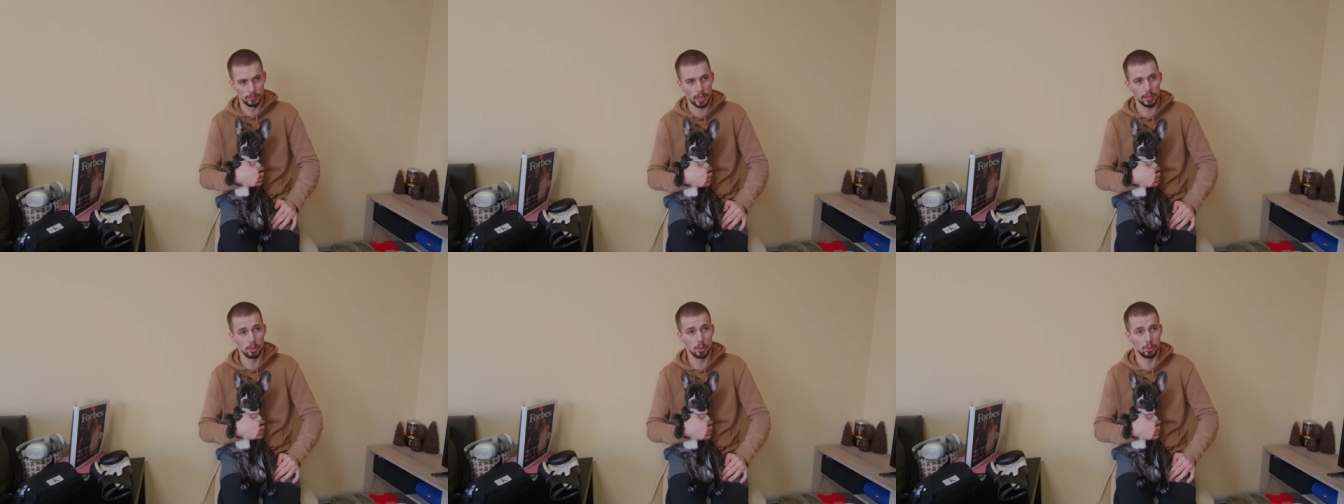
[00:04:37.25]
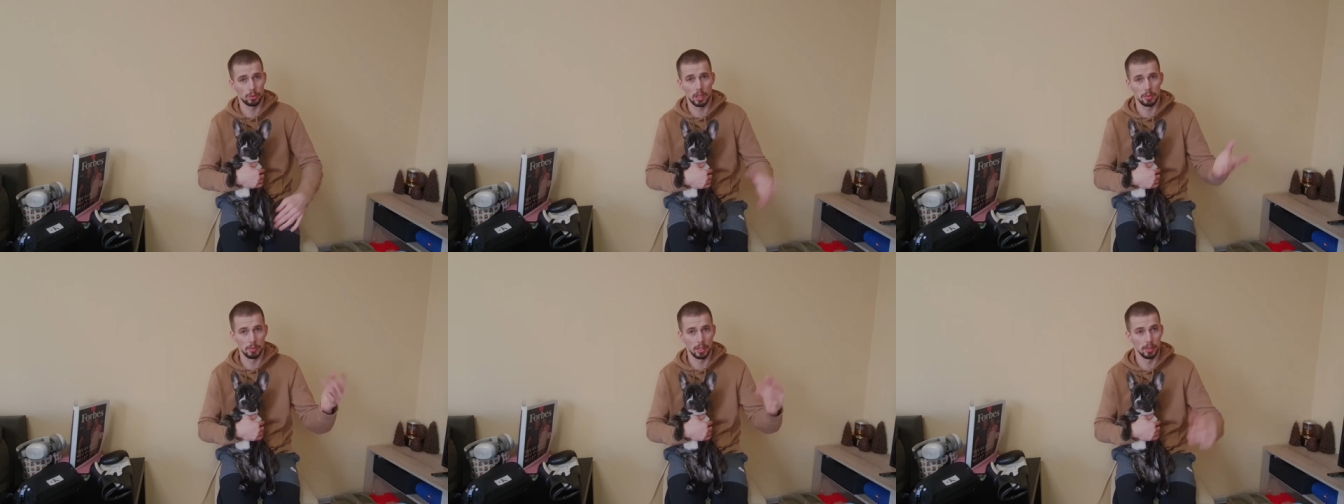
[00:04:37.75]
I don't know,
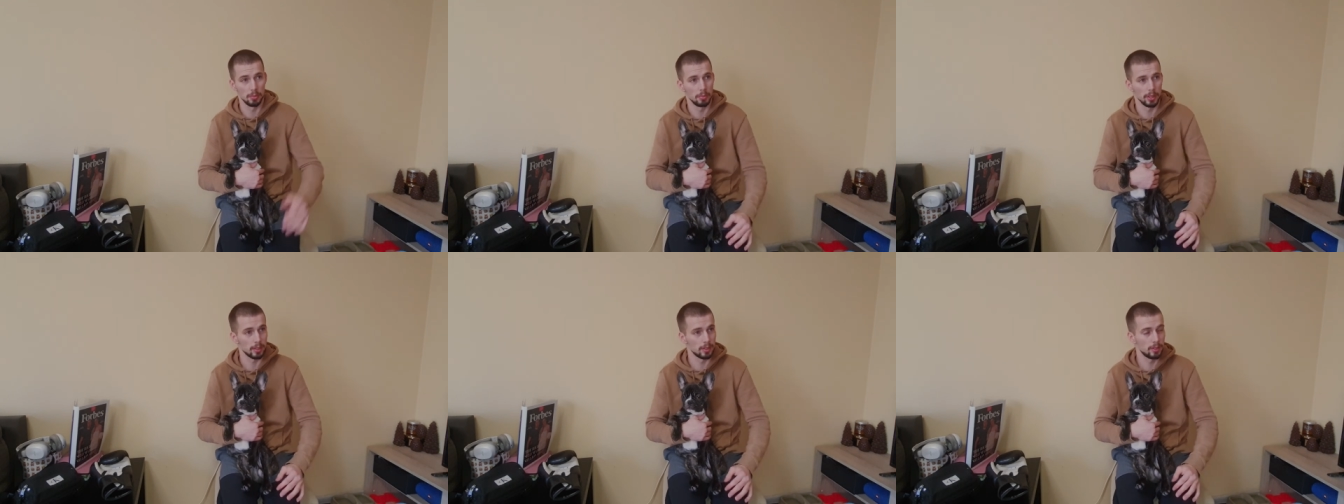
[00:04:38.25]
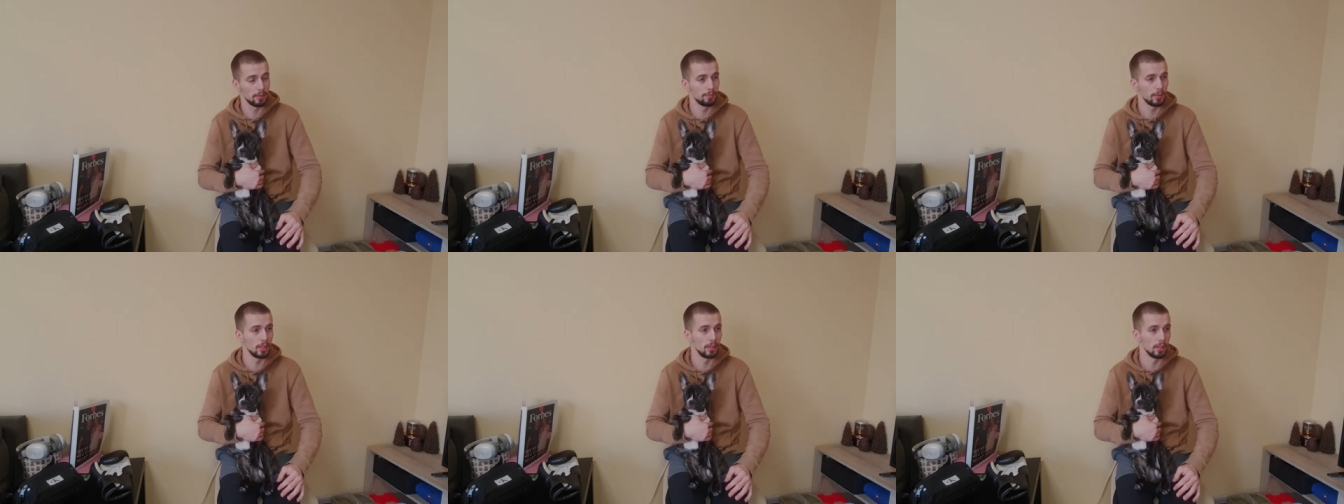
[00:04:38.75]
10 million bucks
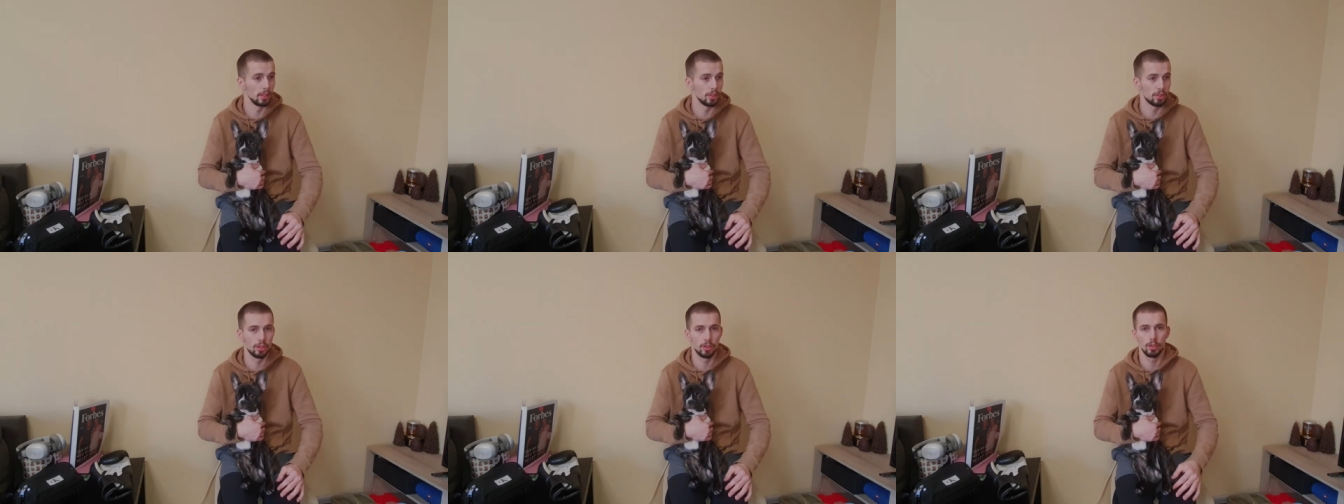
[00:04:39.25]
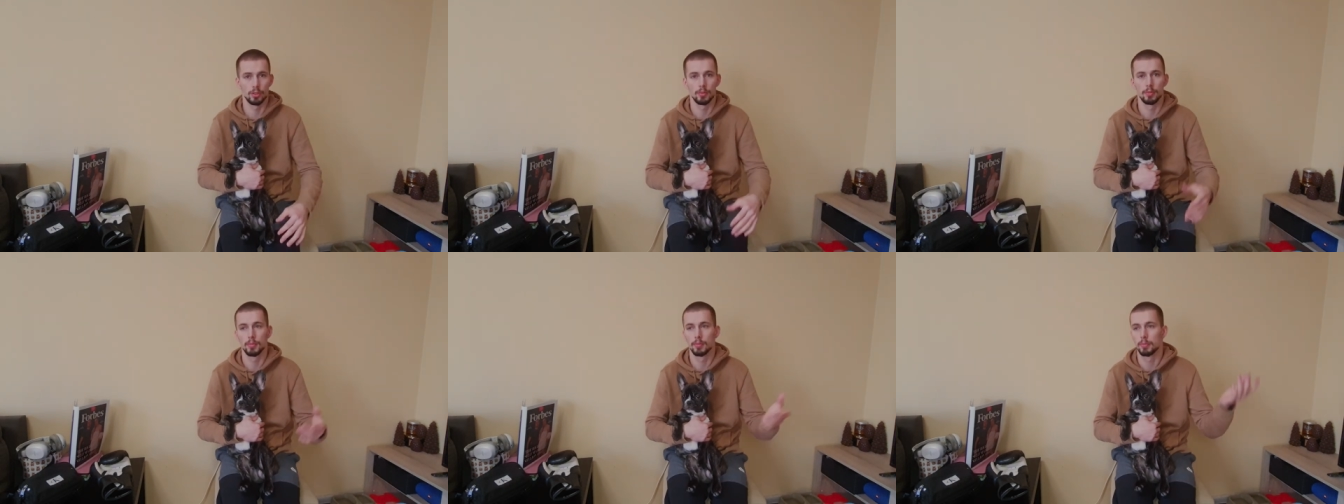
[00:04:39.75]
in each
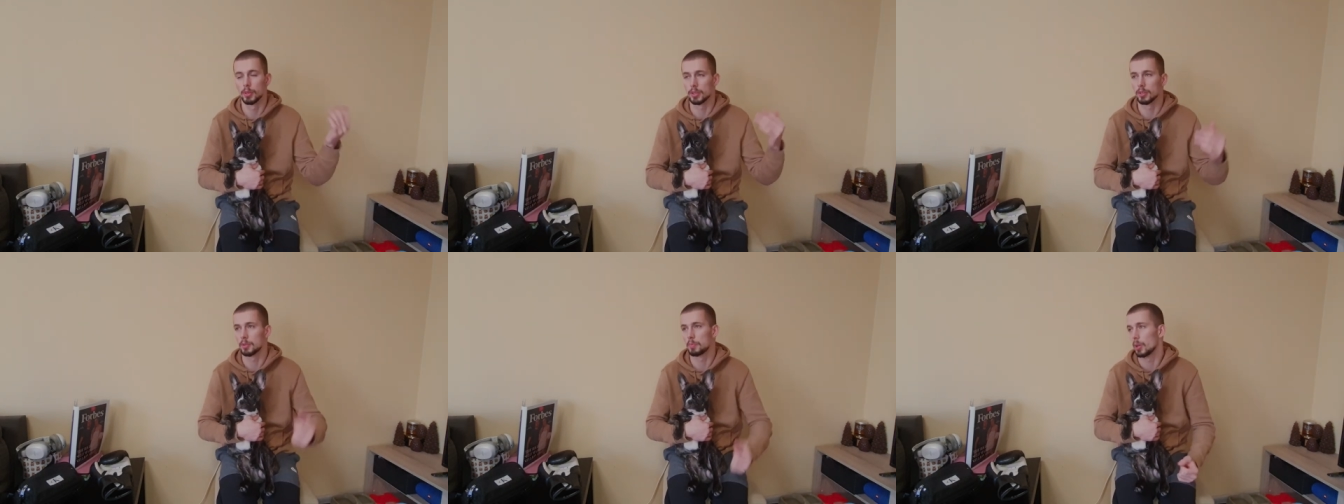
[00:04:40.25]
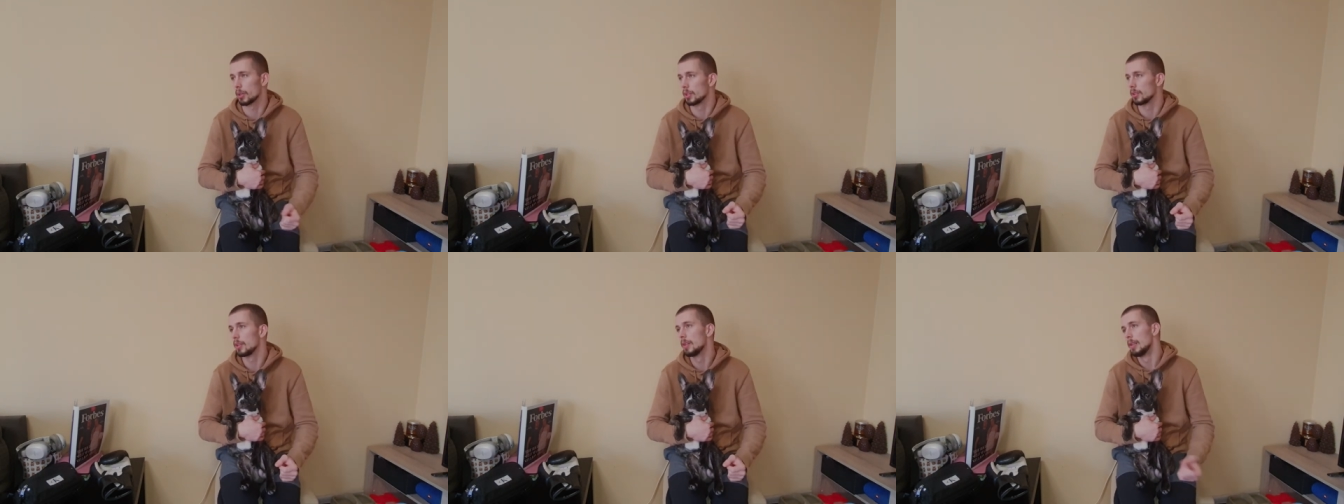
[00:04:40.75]
person's pocket.